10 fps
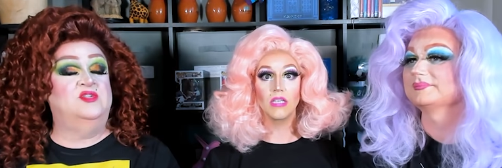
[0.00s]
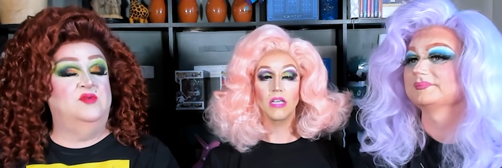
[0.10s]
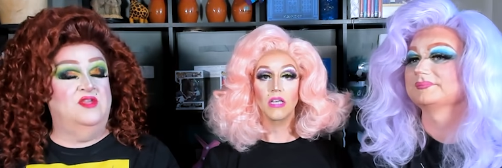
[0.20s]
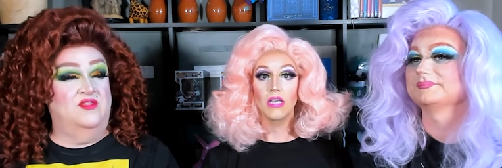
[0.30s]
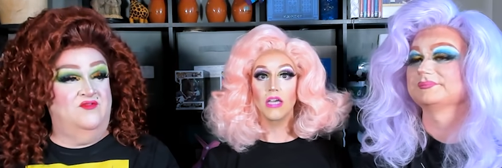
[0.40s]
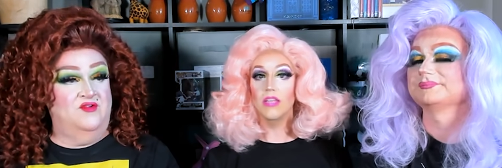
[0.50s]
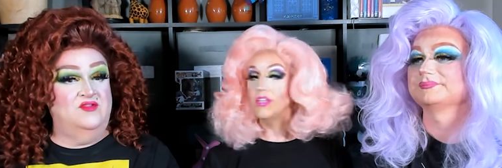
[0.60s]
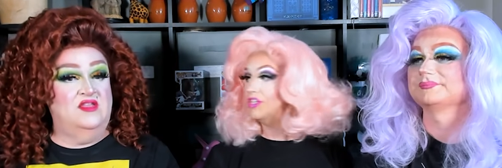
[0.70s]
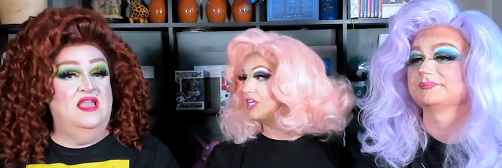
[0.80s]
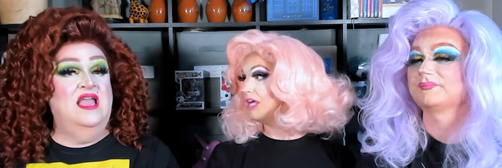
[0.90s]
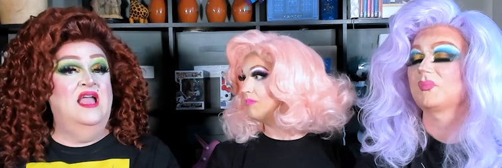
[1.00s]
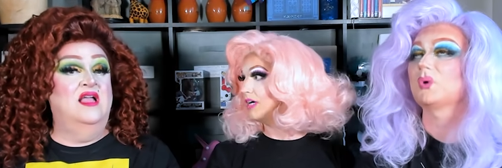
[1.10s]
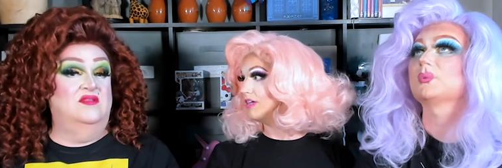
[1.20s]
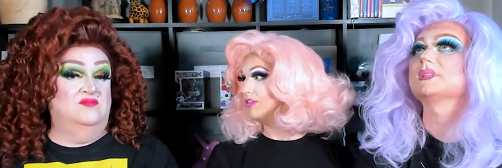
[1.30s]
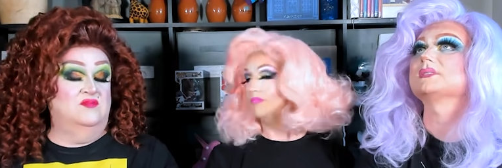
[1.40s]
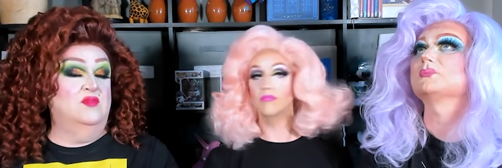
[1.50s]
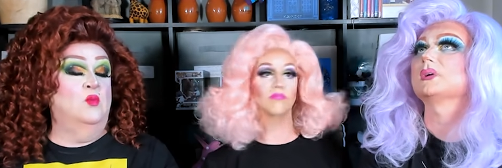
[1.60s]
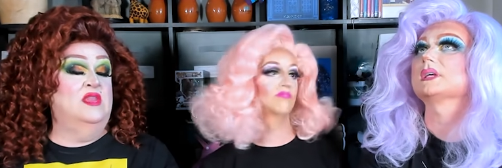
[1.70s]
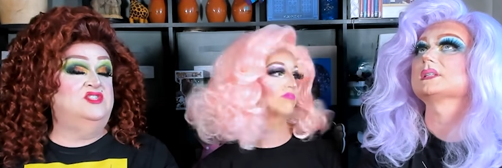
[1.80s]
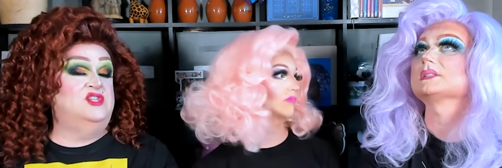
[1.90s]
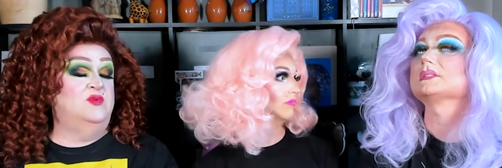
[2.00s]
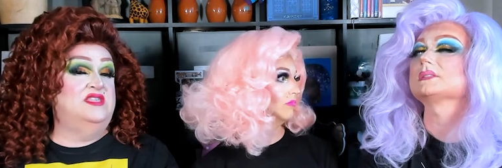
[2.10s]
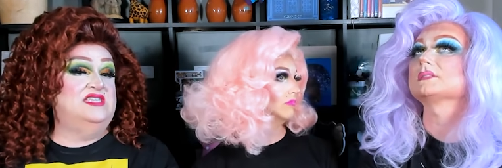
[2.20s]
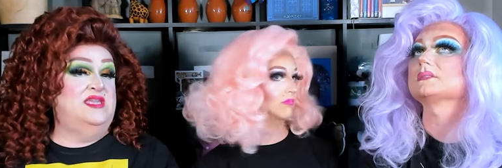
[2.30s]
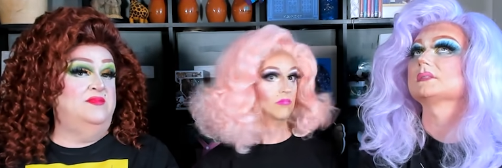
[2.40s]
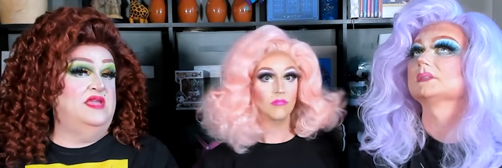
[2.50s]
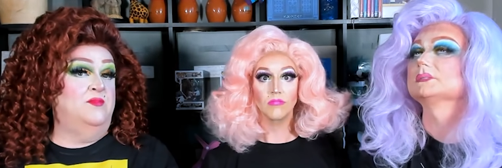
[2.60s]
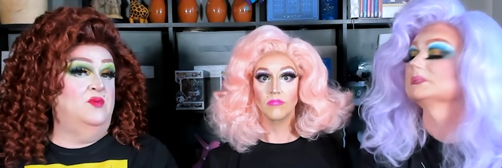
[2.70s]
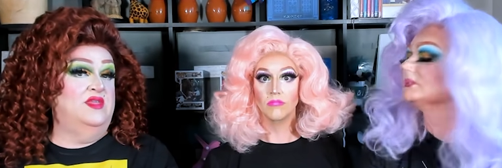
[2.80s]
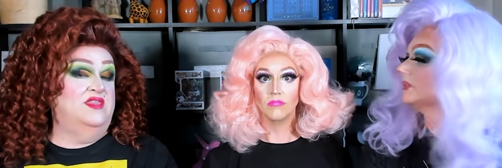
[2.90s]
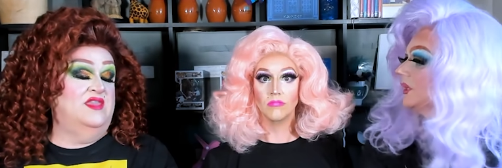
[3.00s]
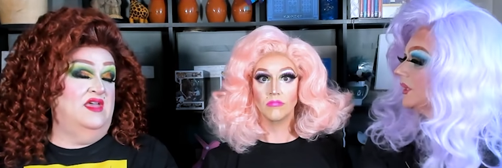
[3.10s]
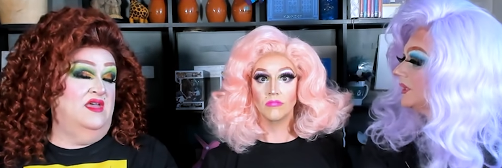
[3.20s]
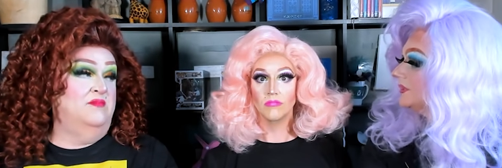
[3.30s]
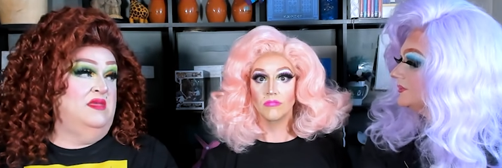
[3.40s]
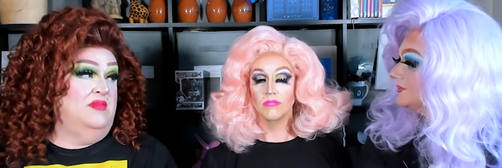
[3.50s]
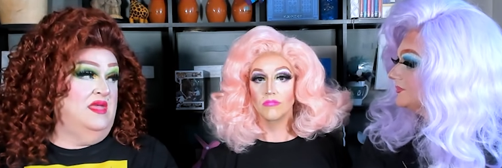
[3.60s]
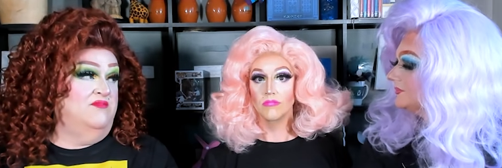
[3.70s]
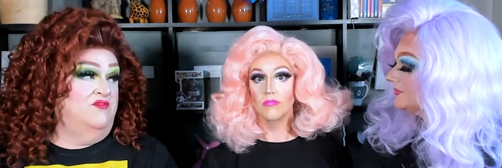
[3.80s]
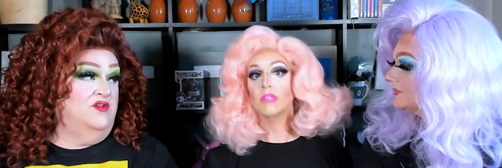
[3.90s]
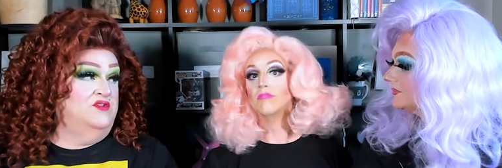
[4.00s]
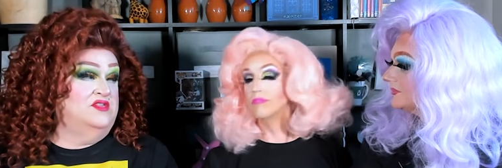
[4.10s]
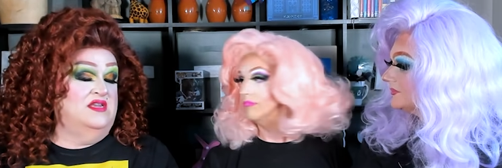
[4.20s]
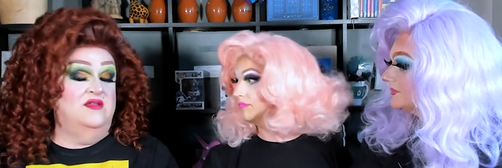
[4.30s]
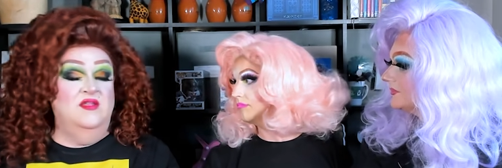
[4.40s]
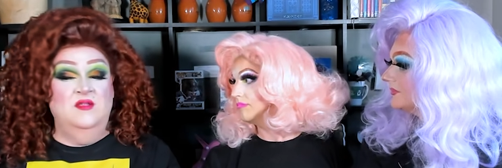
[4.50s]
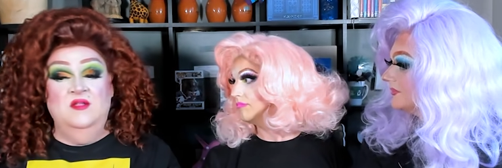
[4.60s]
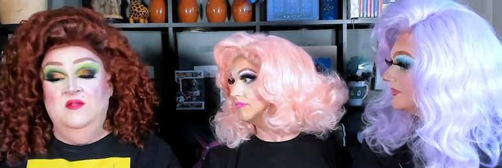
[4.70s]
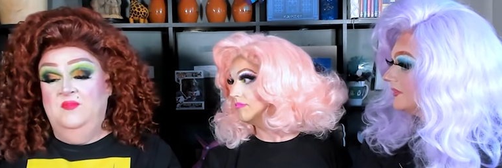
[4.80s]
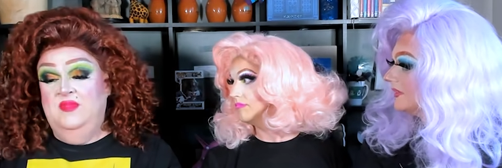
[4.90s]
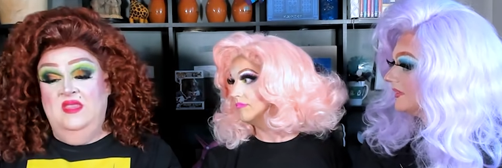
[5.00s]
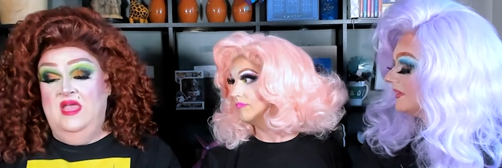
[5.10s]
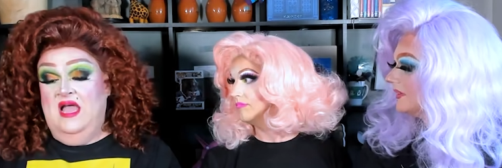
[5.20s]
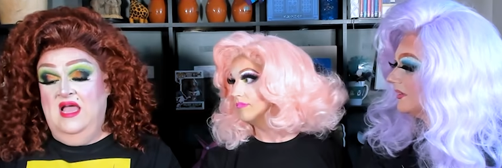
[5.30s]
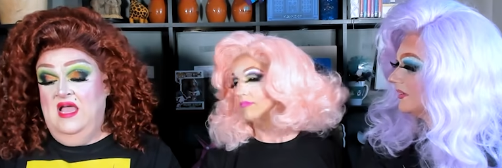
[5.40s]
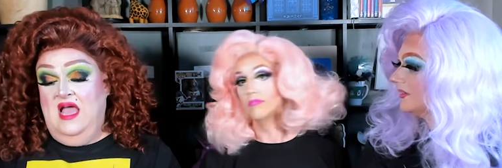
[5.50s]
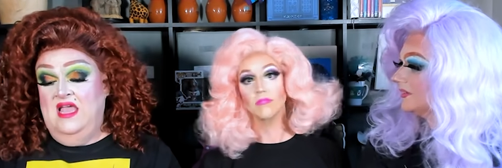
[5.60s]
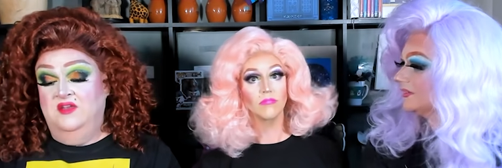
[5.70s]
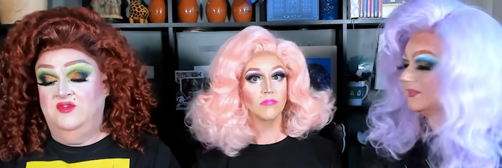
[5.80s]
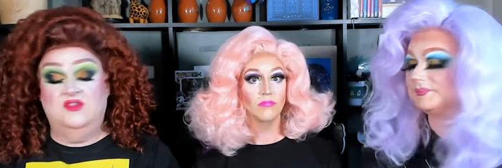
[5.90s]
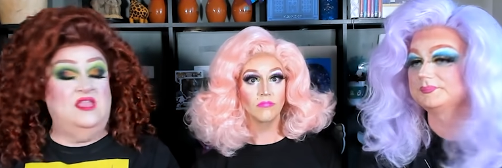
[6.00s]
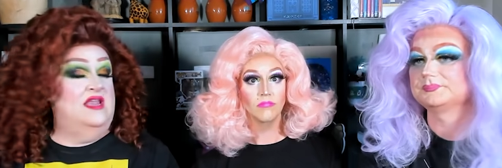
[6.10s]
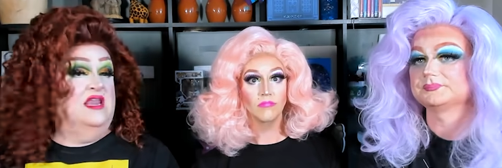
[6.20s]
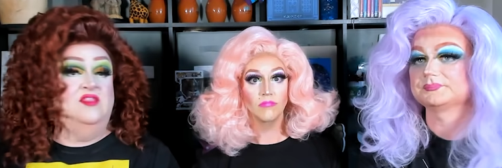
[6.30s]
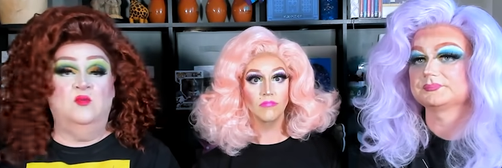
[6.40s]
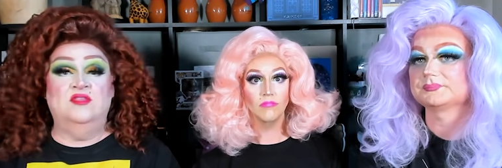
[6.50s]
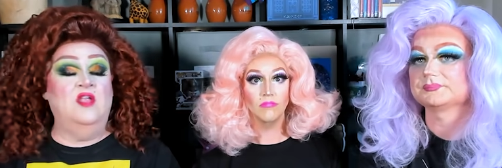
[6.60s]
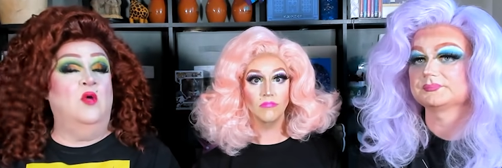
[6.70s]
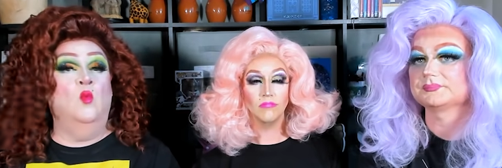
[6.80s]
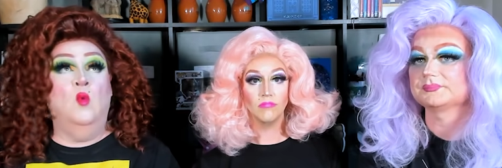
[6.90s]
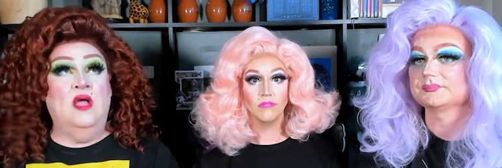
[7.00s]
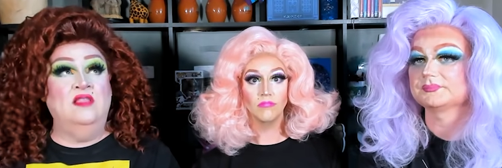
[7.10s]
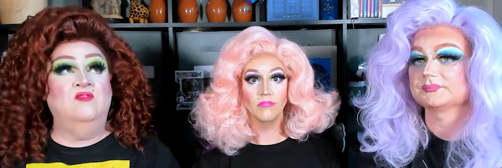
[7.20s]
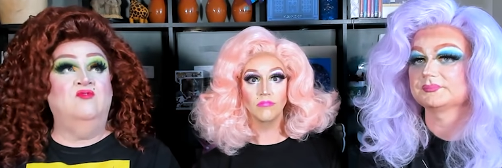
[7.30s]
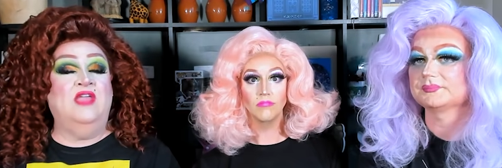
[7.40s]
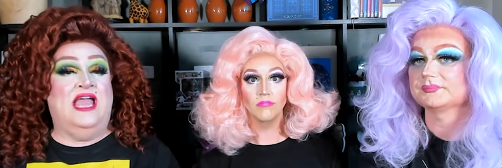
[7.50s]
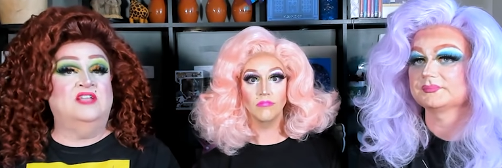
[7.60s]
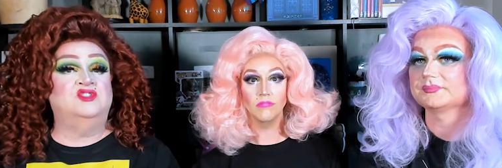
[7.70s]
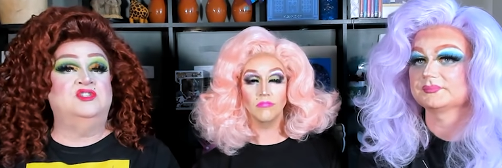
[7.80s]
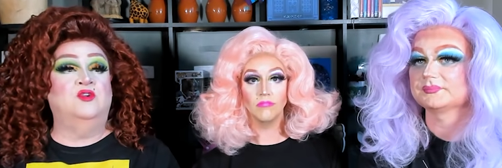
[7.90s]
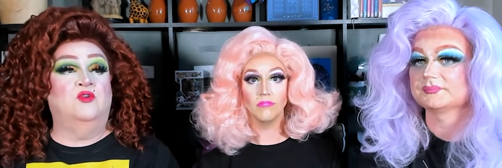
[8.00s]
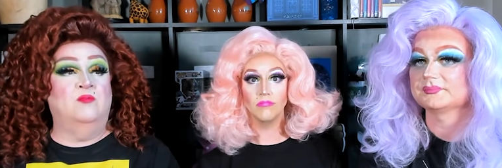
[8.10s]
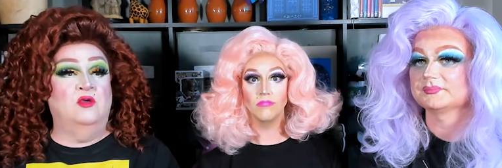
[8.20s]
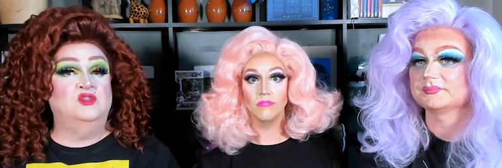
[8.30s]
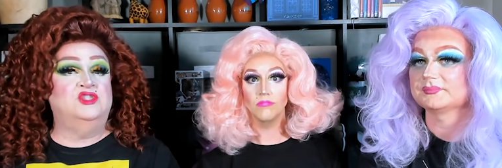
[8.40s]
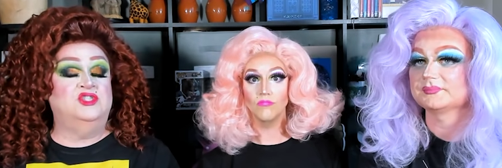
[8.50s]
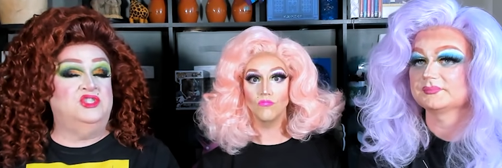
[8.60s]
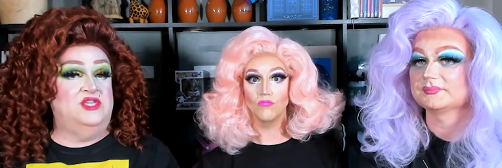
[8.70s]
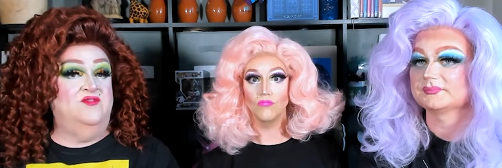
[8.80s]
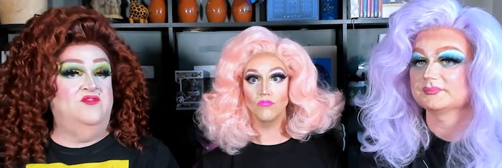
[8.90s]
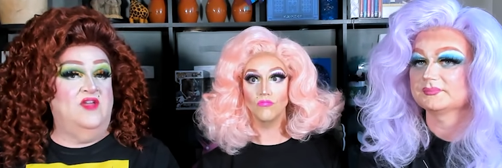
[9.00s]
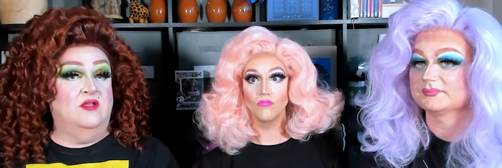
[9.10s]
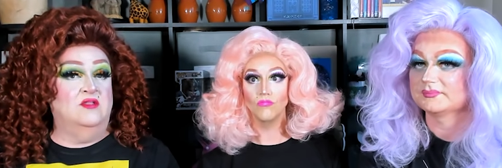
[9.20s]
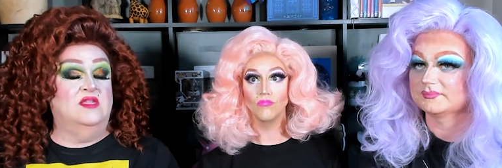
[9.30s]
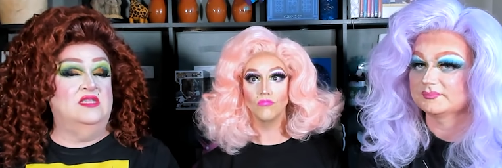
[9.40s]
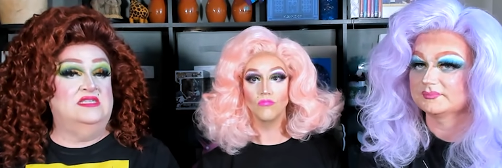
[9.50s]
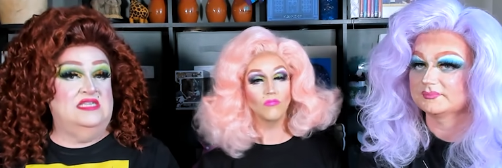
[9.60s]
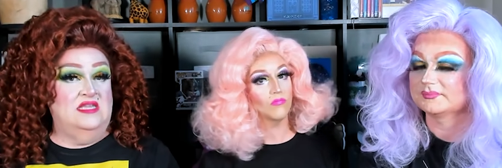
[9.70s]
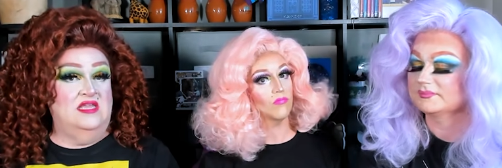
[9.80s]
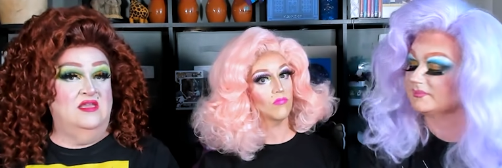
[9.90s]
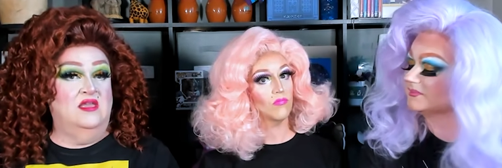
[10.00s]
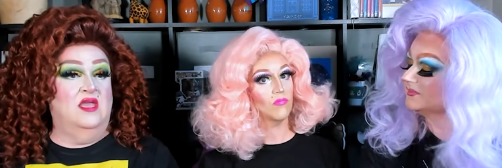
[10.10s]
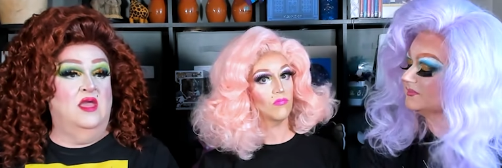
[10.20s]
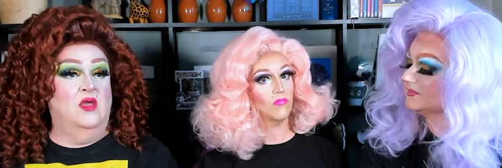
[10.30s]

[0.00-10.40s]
Speaker 1: She was on the first. And then she came back on. Well, and she was teamed up with uh, Mimi on 1st mm-hmm. and I understand. Like there was not one reaction or emotion she felt dealing